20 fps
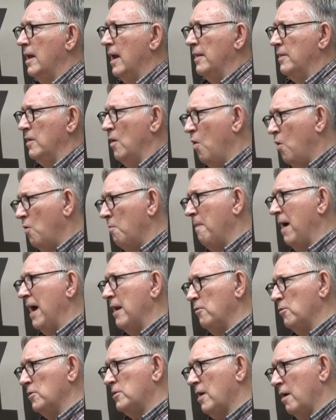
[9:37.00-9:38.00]
And the old
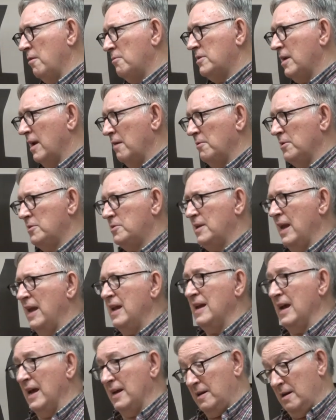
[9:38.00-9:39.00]
man whose house I was
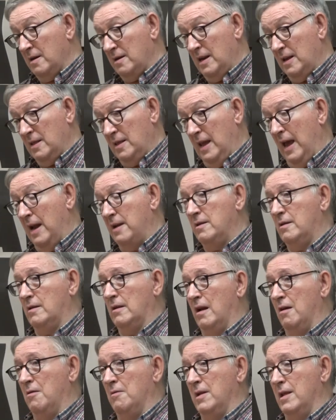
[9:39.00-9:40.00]
staying at in the
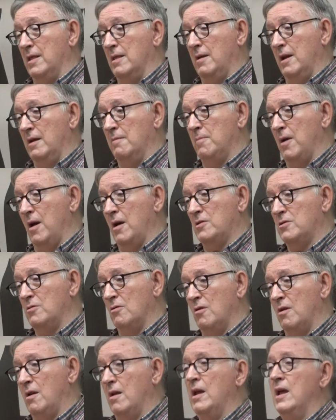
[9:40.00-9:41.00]
underground in
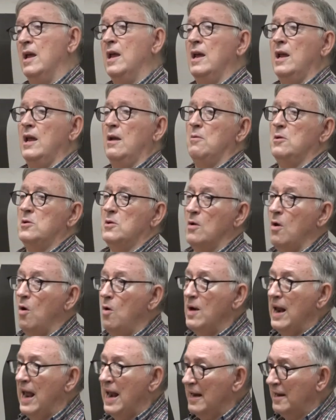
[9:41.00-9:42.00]
Barcelona, he was an
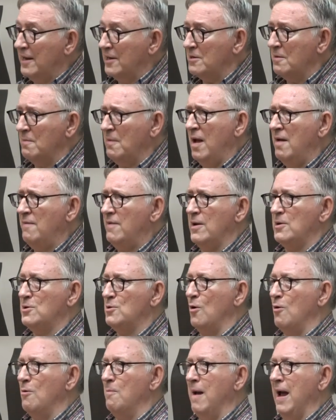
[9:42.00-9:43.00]
old anarchist, a marvelous
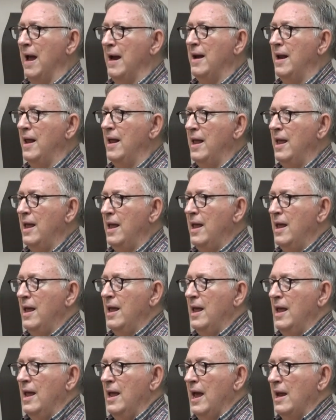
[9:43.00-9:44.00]
old man.
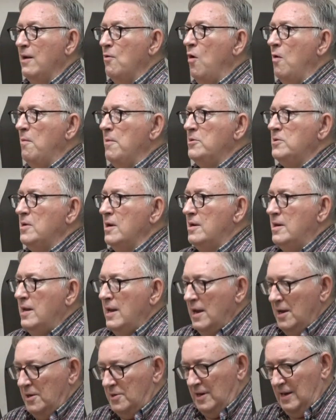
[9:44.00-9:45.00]
And almost in
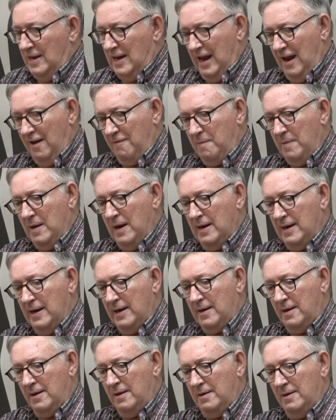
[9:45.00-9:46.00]
tears, he gave me a
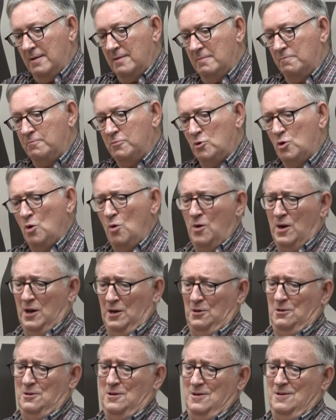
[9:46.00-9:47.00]
little
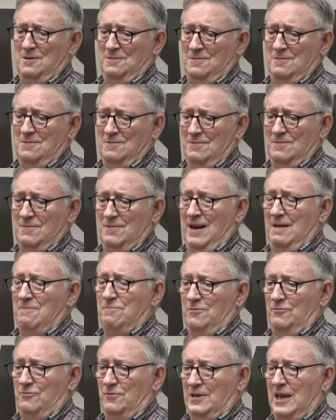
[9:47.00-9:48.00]
tourist
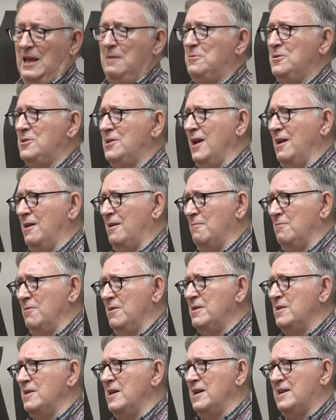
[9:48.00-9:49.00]
keepsake
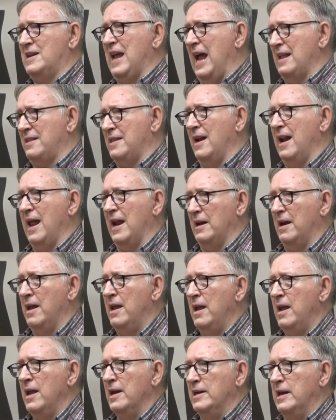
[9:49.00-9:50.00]
written in Catalan,
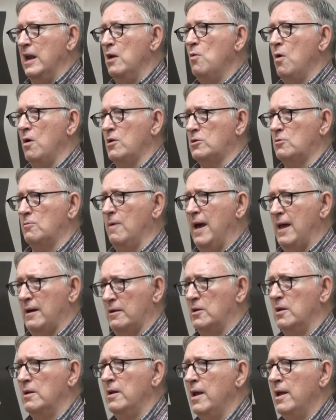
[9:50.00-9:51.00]
Déu os
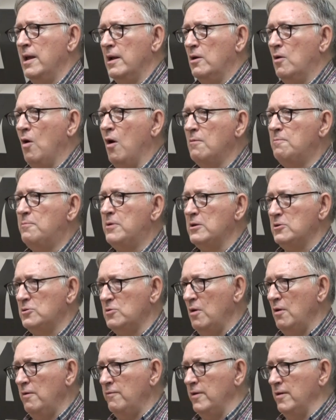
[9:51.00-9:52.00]
guard, God
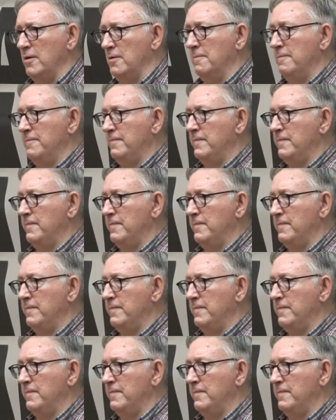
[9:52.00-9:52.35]
preserve you.